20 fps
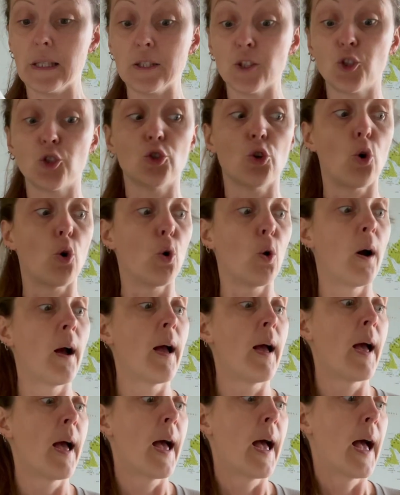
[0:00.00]
So
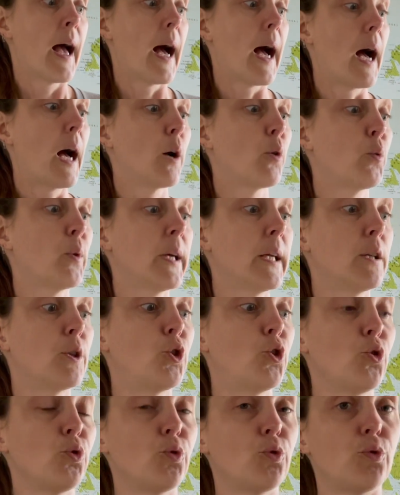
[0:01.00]
I will
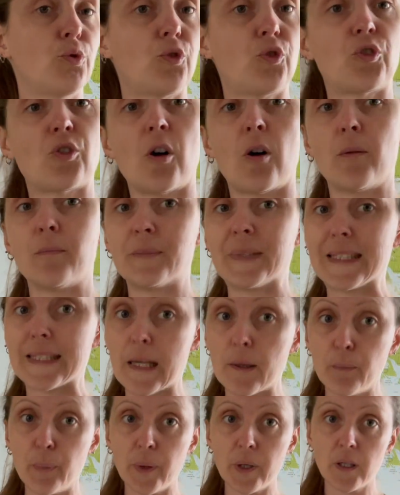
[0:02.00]
do some
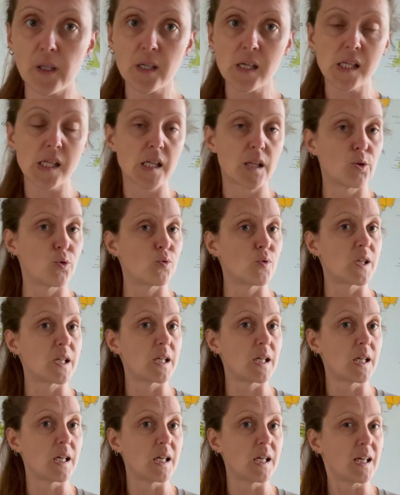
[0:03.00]
samples to
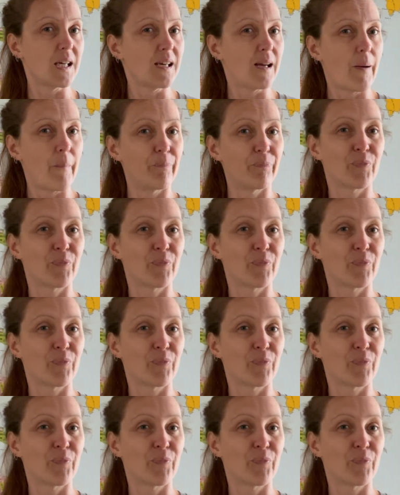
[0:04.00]
see